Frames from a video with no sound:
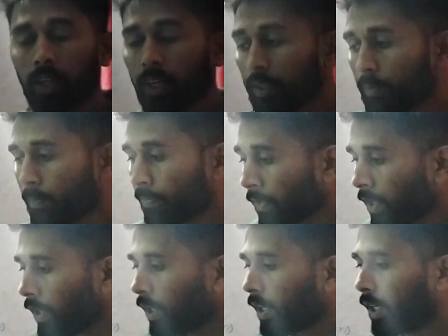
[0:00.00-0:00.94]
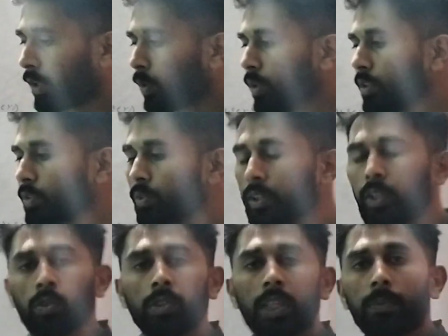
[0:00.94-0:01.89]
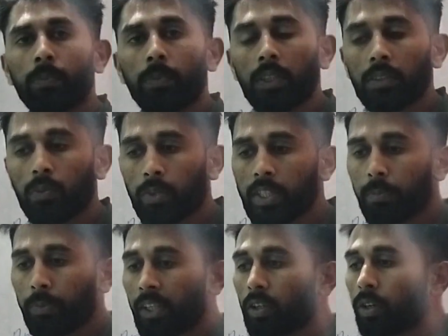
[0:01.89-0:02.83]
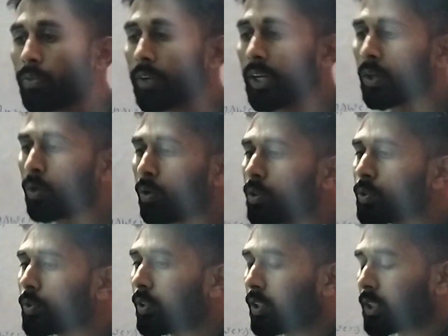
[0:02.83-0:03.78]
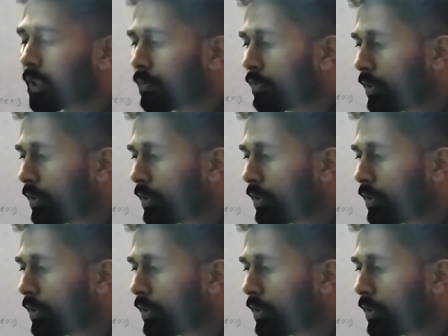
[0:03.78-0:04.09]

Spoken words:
right? Introduce yourself means, what's the meaning of introduce yourself?